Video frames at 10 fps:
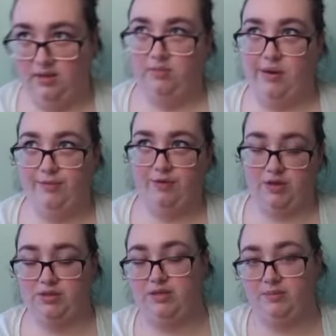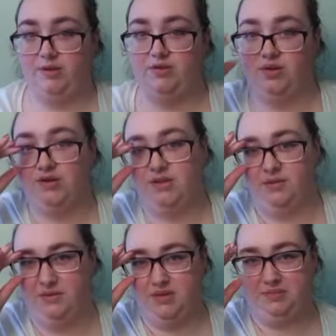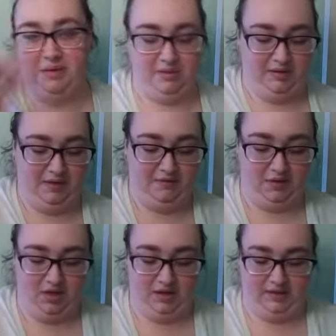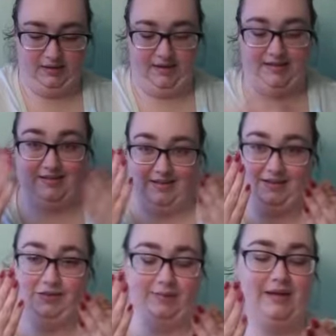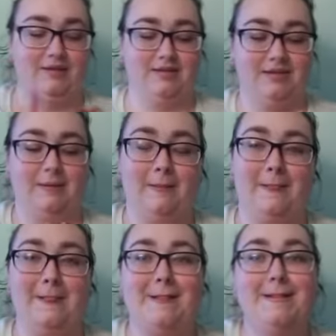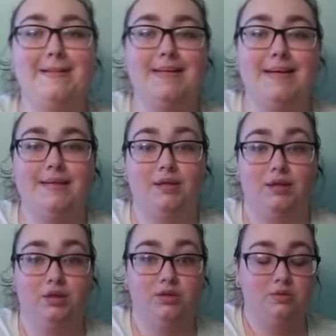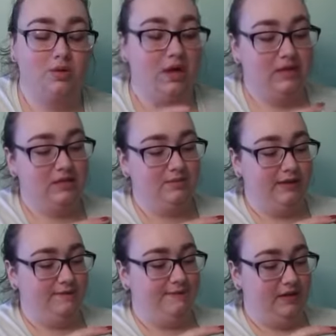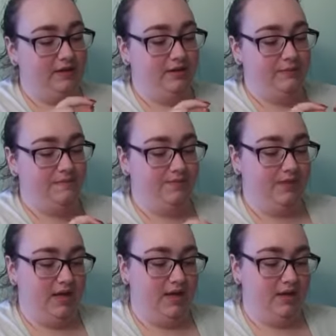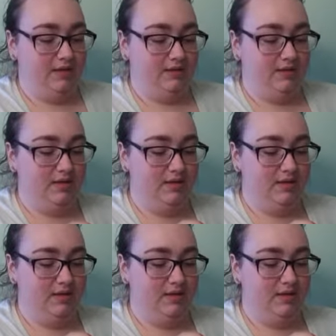right before I did my drawing, so it was like maybe 11 o'clock at night, I decided to do my nails. The glue got onto my finger, and